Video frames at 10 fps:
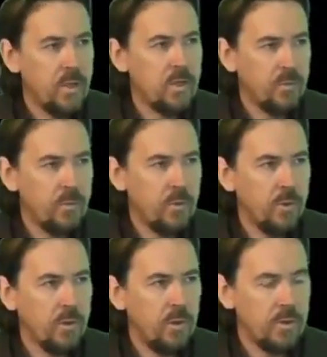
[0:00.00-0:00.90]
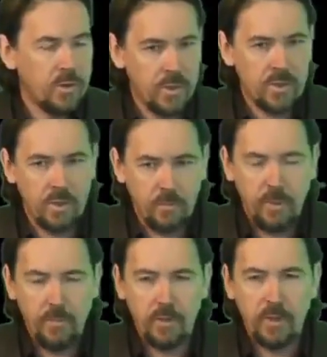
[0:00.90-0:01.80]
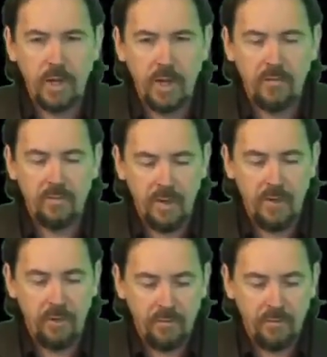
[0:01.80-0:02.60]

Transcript: each of the protocols, yeah. just so that people can get a flavour.